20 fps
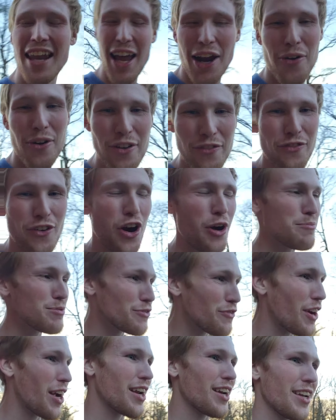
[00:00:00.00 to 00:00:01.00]
Lowery
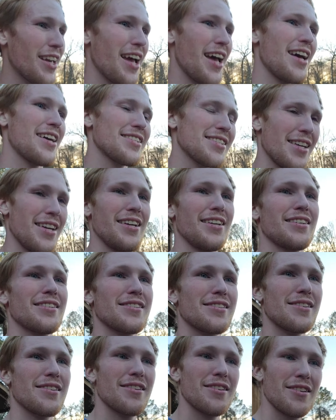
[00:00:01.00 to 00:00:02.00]
Farms finally has
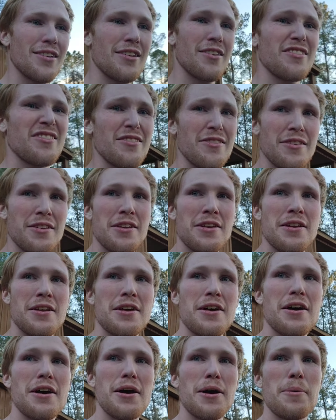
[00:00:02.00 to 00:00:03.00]
eggs.
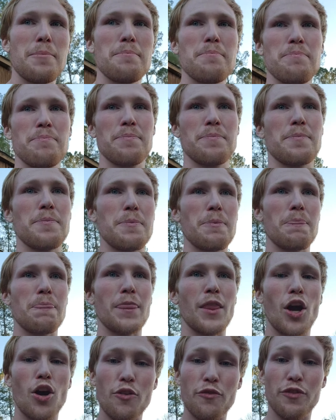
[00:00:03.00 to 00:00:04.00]
Um,
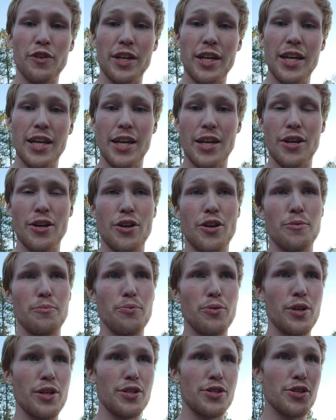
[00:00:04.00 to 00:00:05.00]
hopefully here
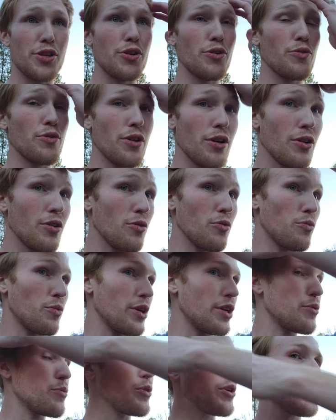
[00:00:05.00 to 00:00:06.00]
pretty soon
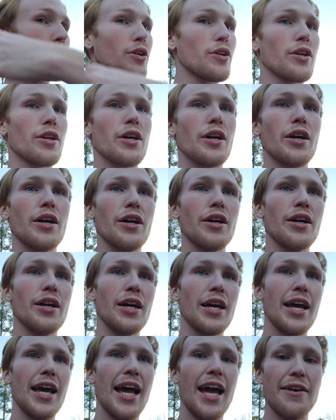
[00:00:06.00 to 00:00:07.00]
we will uh,
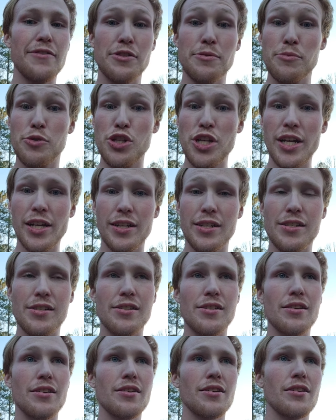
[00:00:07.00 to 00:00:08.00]
have some
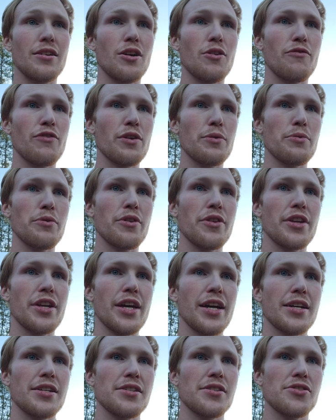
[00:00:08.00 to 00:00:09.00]
chicks, hopefully within the
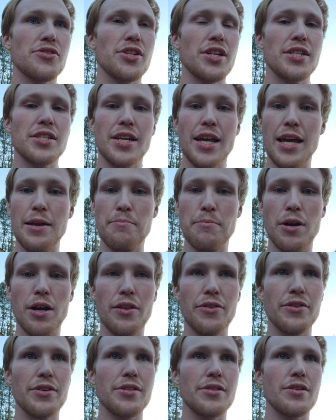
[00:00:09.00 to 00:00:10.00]
next six to eight
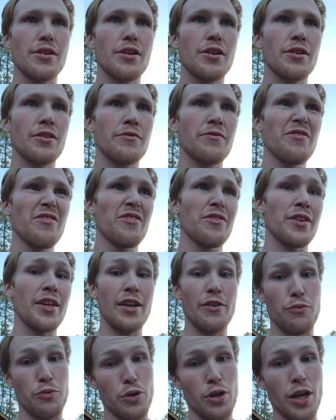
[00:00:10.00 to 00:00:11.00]
months,
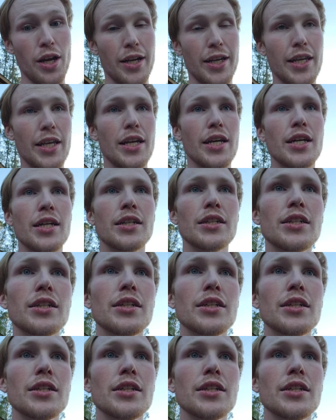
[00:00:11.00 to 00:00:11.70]
if we're lucky.